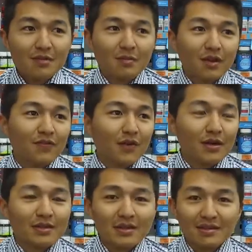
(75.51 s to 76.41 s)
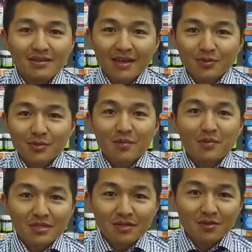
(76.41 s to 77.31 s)
But I find that as we get
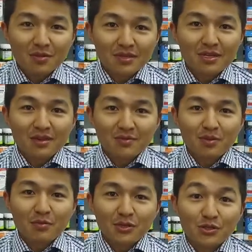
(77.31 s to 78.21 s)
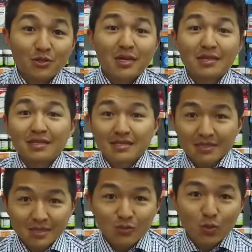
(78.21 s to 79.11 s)
busier and busier, people are drinking less and
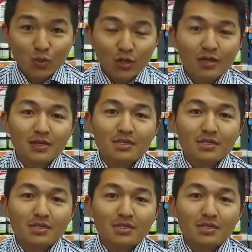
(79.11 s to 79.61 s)
less water.